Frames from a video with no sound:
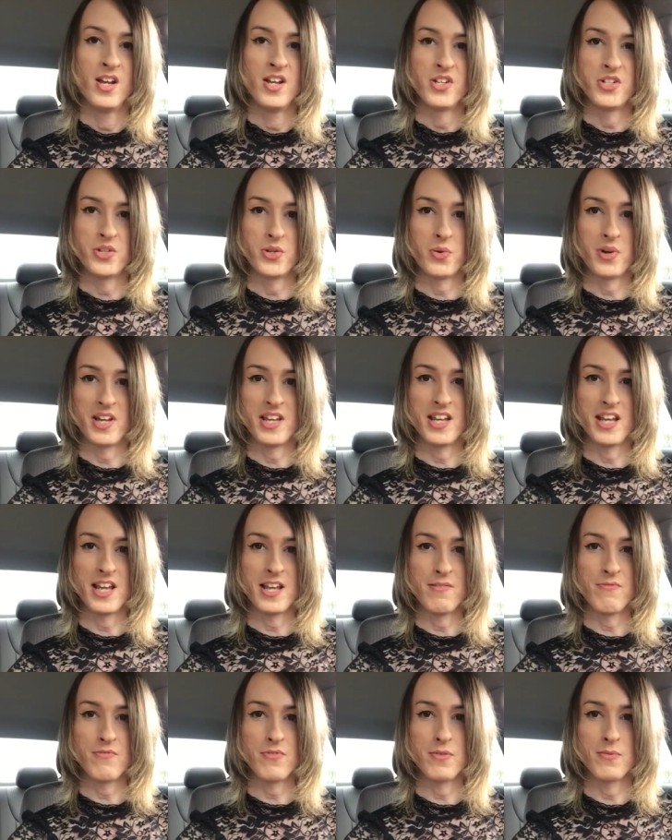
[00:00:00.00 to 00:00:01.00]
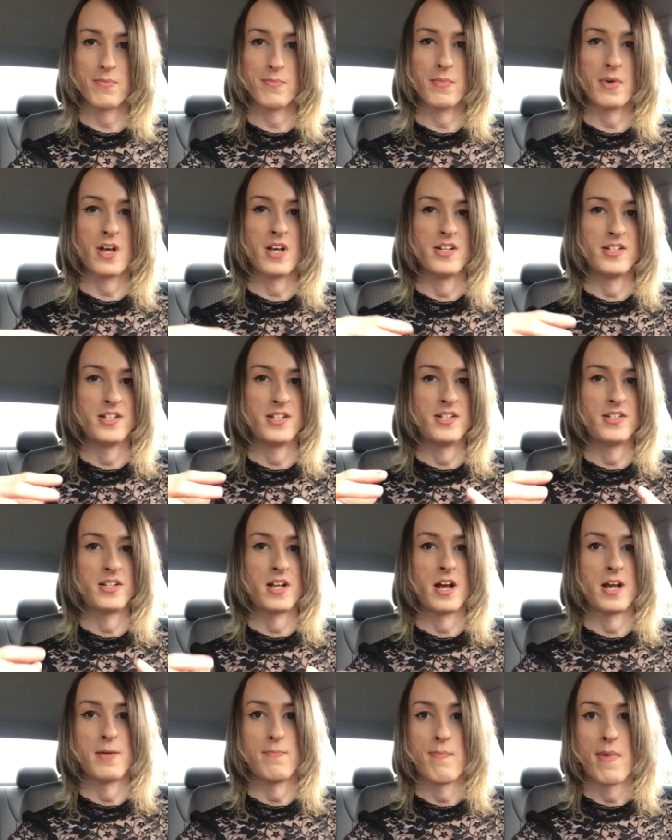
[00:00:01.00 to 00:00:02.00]
So I came from a
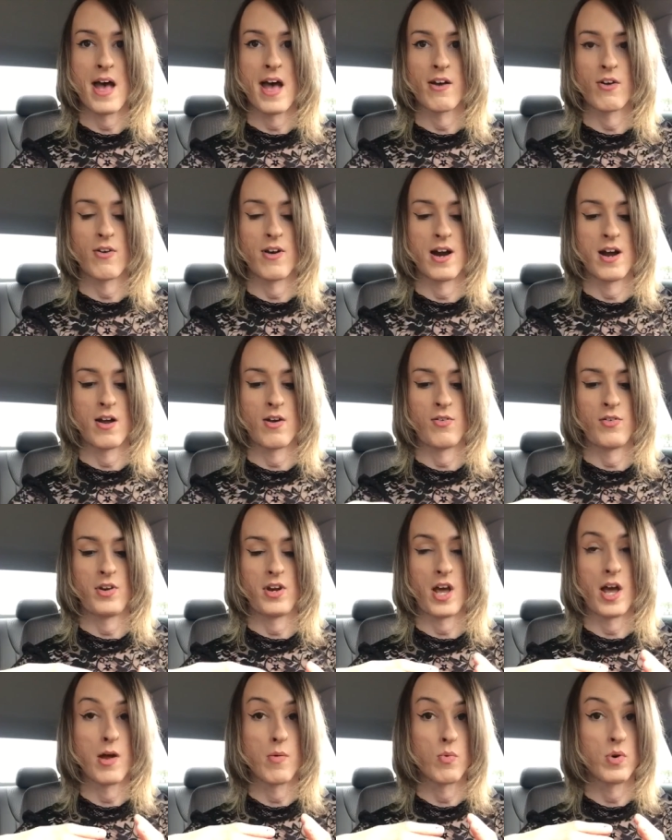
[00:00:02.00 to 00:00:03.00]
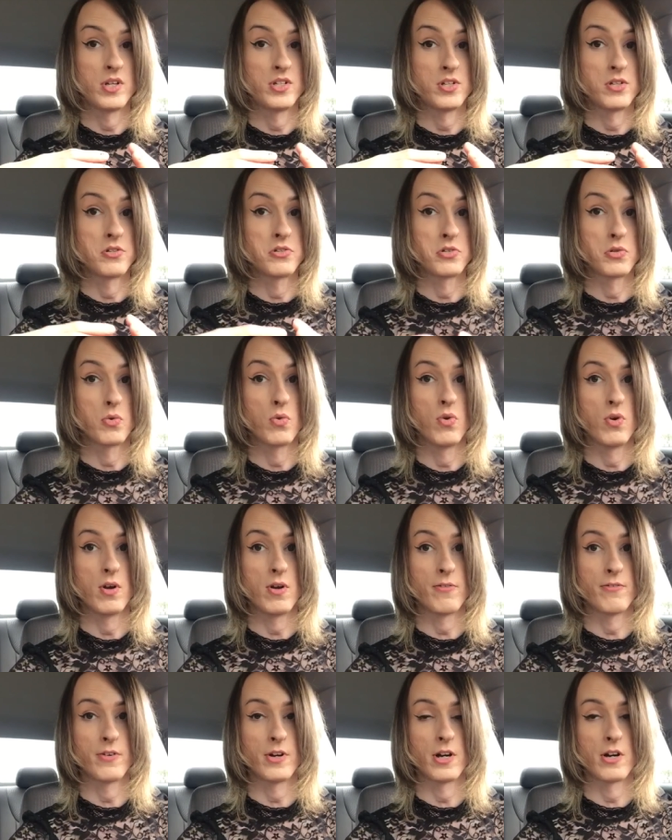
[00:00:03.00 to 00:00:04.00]
design background. I went to
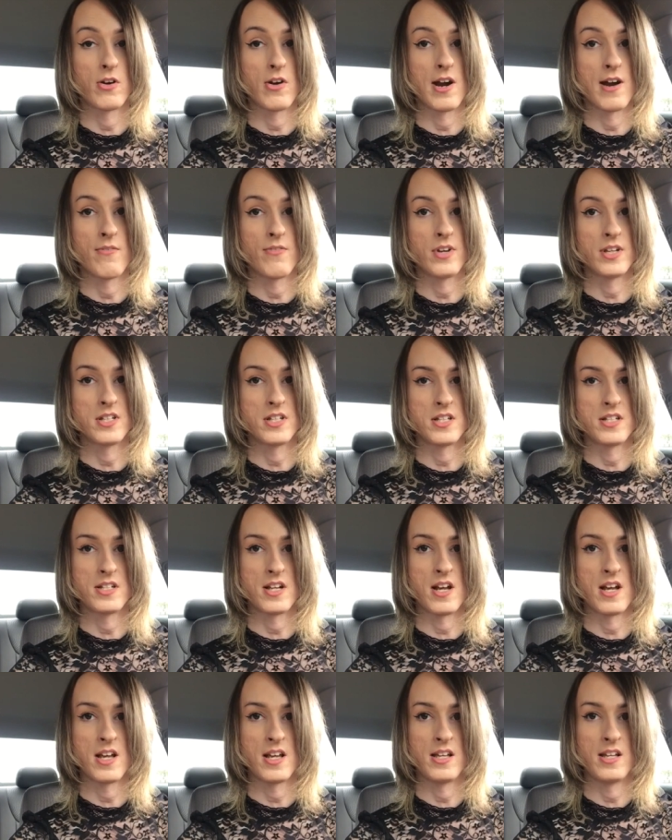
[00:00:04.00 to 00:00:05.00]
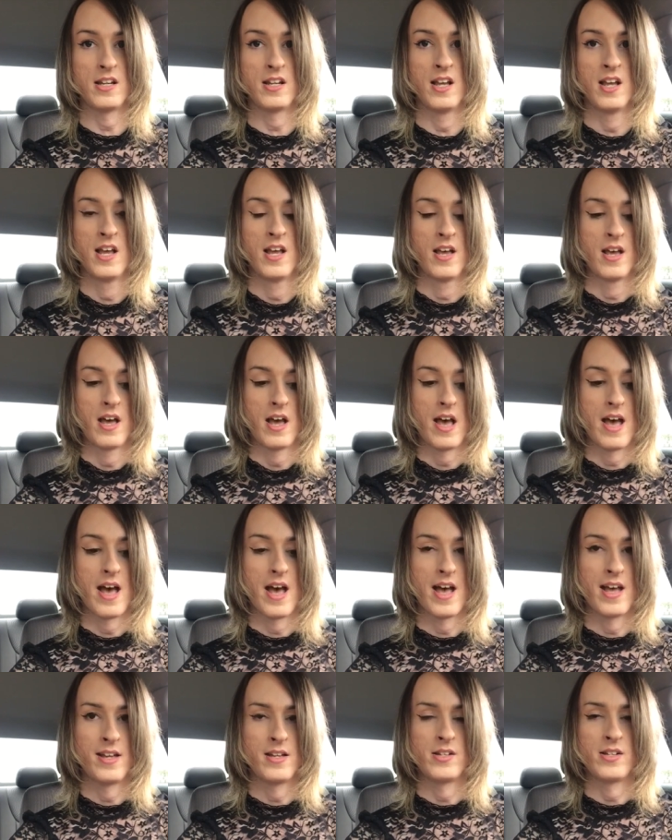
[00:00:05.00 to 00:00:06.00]
school for graphic design.
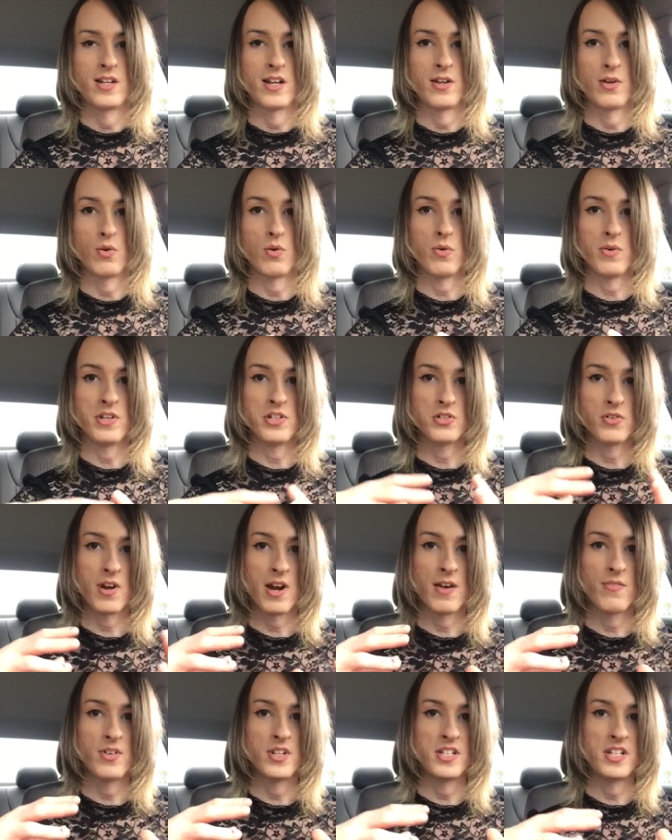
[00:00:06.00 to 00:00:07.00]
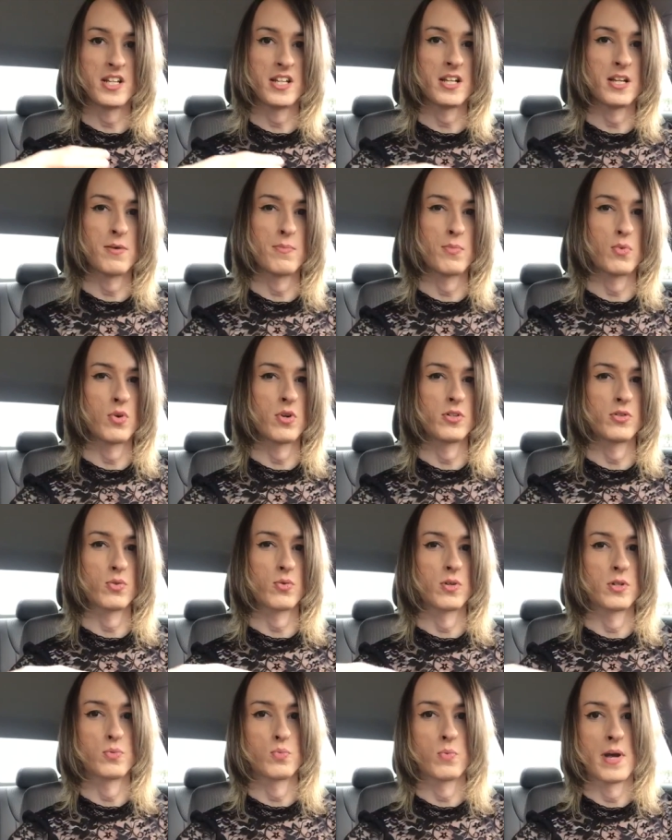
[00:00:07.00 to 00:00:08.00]
And I always gravitated more
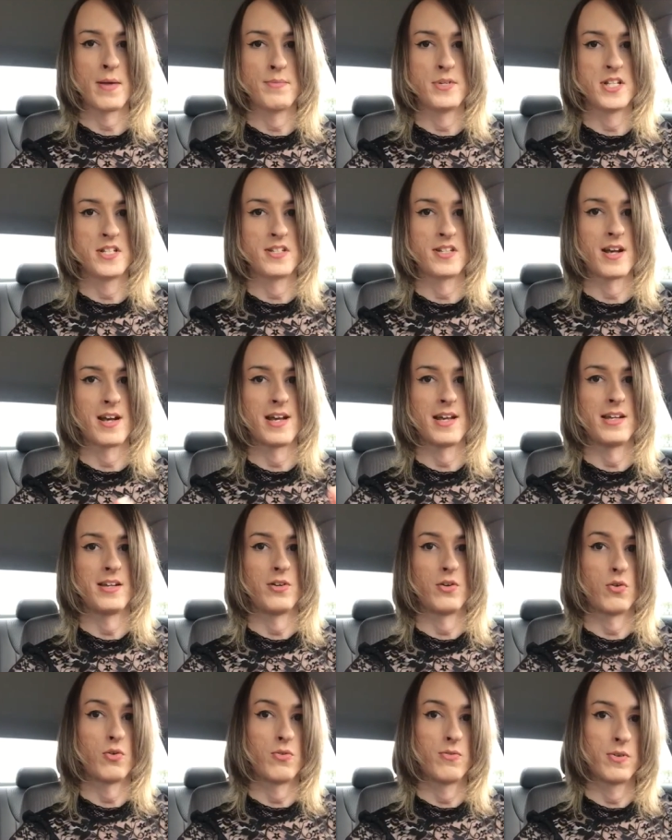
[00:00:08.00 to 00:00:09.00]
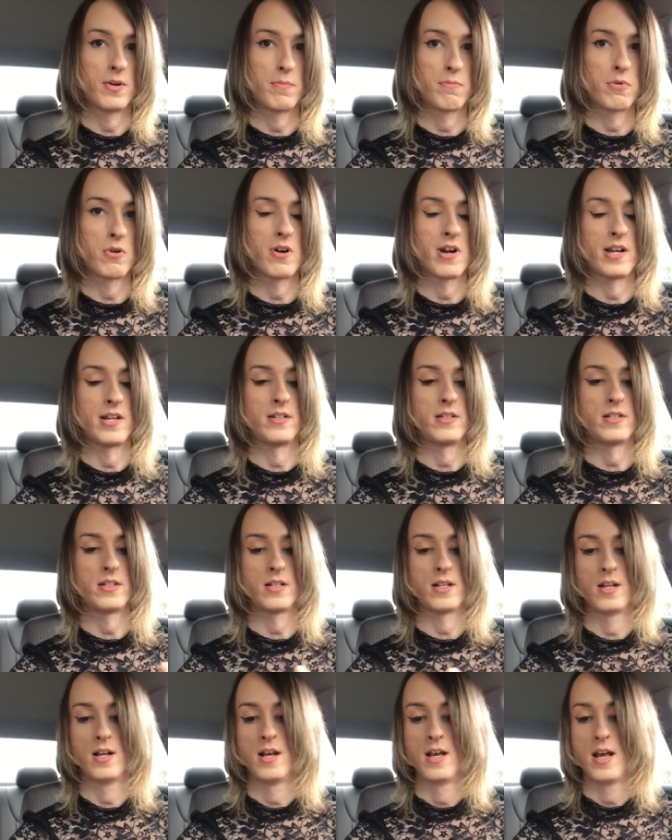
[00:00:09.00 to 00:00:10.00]
towards web design over
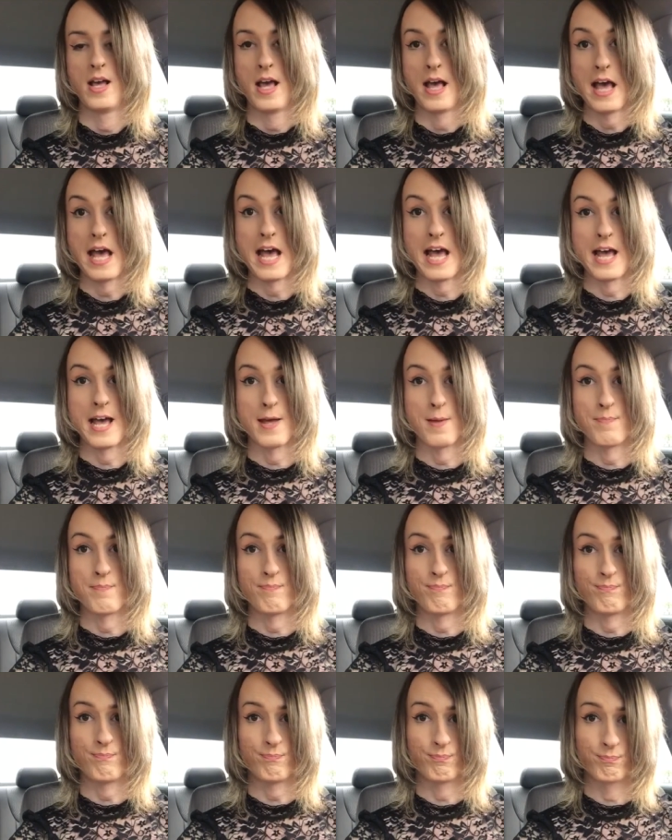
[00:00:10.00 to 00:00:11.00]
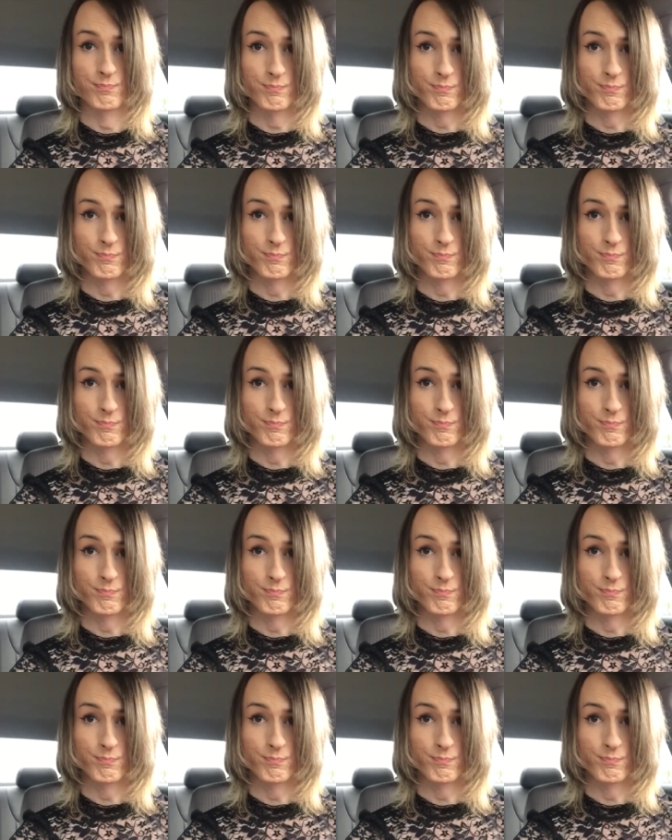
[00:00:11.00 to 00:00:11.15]
print. And